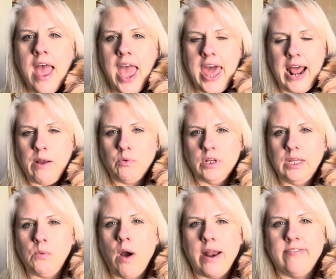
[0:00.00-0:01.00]
And I really
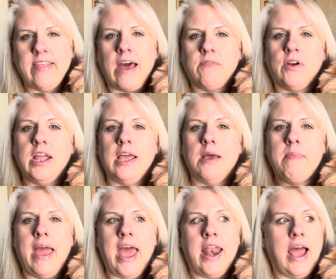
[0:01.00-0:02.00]
wanted that for him.
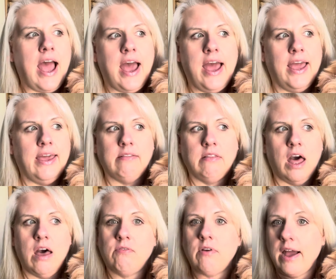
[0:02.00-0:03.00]
And I
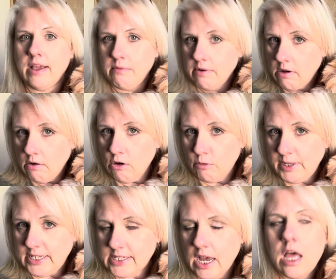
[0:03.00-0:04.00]
love Rocky Rococo
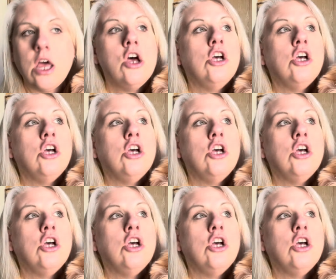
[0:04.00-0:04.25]
pizza.